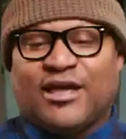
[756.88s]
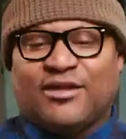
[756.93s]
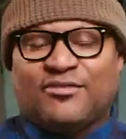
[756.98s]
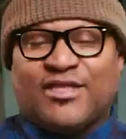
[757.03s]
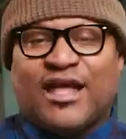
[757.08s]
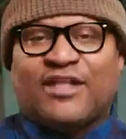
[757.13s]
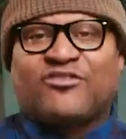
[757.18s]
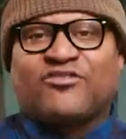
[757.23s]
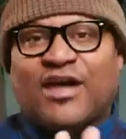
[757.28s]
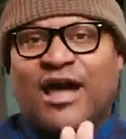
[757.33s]
And
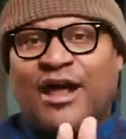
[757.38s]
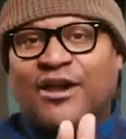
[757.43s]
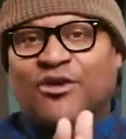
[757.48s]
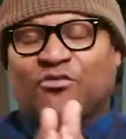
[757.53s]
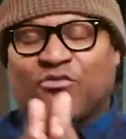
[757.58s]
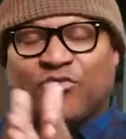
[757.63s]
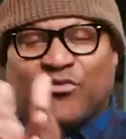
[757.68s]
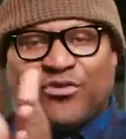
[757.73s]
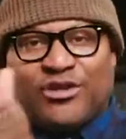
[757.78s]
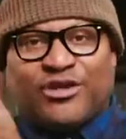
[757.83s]
that's kind
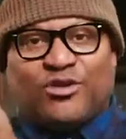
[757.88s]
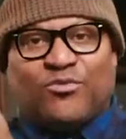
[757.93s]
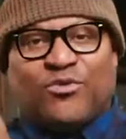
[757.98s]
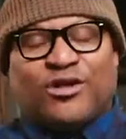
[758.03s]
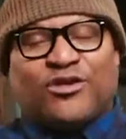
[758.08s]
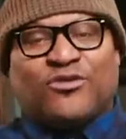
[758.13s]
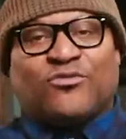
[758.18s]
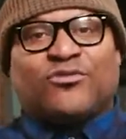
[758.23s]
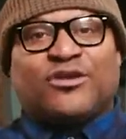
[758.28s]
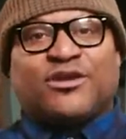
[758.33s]
of really
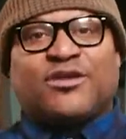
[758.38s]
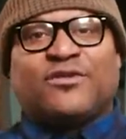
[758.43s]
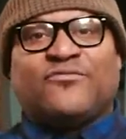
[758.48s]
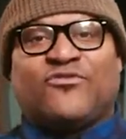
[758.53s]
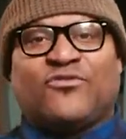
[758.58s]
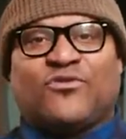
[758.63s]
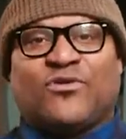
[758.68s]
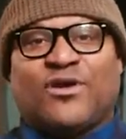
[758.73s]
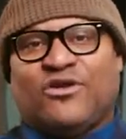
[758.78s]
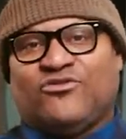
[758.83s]
what you're looking
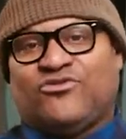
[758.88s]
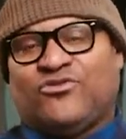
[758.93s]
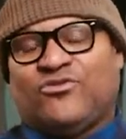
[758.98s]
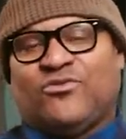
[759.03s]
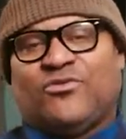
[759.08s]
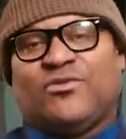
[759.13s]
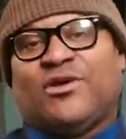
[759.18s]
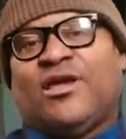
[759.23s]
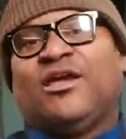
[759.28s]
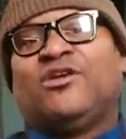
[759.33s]
for as
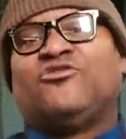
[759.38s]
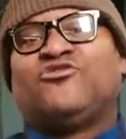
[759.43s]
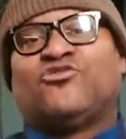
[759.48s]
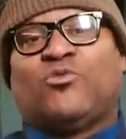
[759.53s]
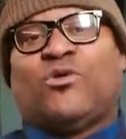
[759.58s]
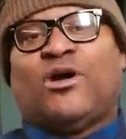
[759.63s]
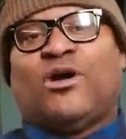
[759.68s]
you age your